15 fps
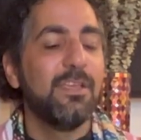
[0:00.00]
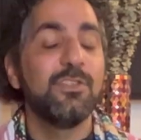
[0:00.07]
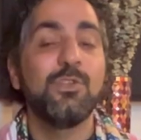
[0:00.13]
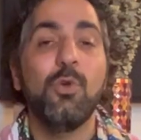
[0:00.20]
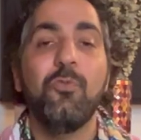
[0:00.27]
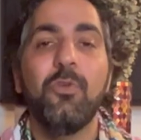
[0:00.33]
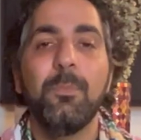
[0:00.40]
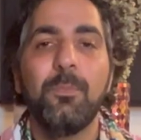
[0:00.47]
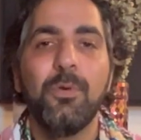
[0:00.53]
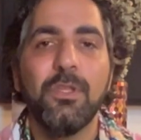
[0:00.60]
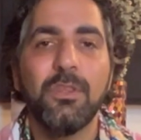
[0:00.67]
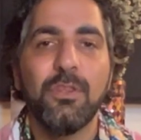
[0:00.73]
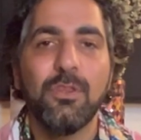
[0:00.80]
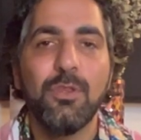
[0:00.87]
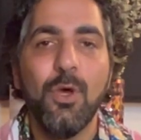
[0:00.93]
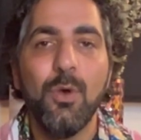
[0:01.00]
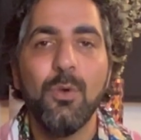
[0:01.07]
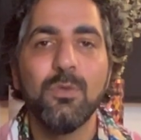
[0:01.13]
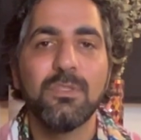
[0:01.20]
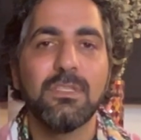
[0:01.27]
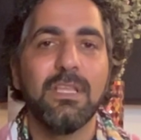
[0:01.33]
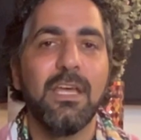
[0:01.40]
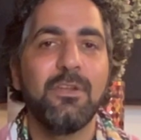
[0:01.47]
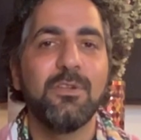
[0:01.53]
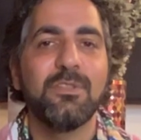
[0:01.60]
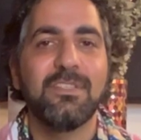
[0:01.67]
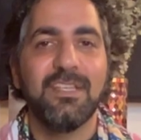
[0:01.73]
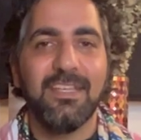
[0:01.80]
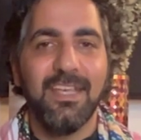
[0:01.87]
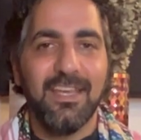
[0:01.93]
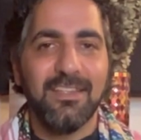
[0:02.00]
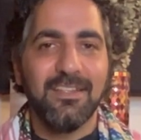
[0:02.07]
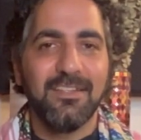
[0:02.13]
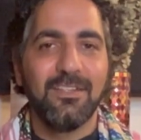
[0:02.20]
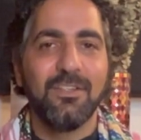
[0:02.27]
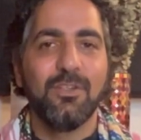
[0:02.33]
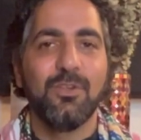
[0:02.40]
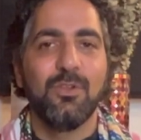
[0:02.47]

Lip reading: So if we put those letters together,